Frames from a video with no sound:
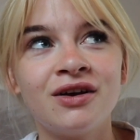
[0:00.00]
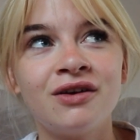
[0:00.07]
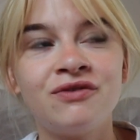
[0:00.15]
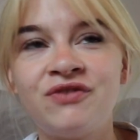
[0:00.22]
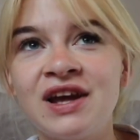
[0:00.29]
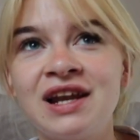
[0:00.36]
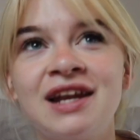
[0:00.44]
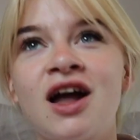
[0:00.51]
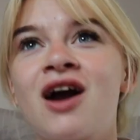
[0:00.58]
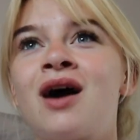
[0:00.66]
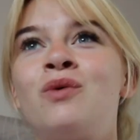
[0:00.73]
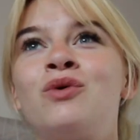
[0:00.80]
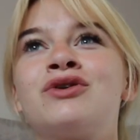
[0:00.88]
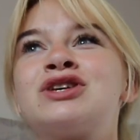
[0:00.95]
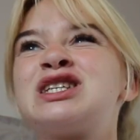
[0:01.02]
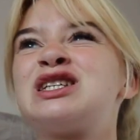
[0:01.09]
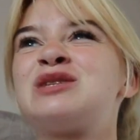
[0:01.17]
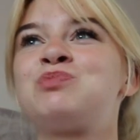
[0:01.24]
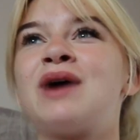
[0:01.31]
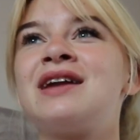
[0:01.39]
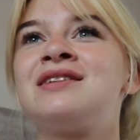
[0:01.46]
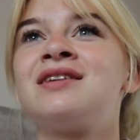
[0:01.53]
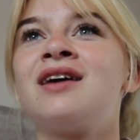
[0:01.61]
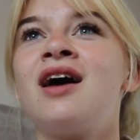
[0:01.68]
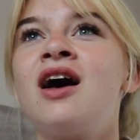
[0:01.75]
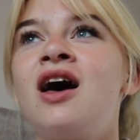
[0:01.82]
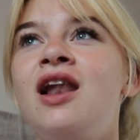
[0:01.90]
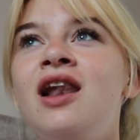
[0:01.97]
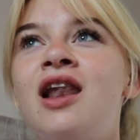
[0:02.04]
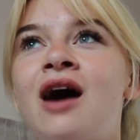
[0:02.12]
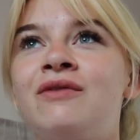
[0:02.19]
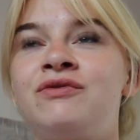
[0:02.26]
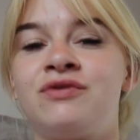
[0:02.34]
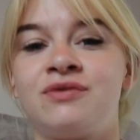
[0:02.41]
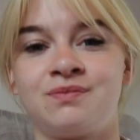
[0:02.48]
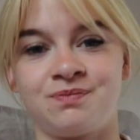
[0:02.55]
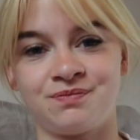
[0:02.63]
feeling like I want to spread love.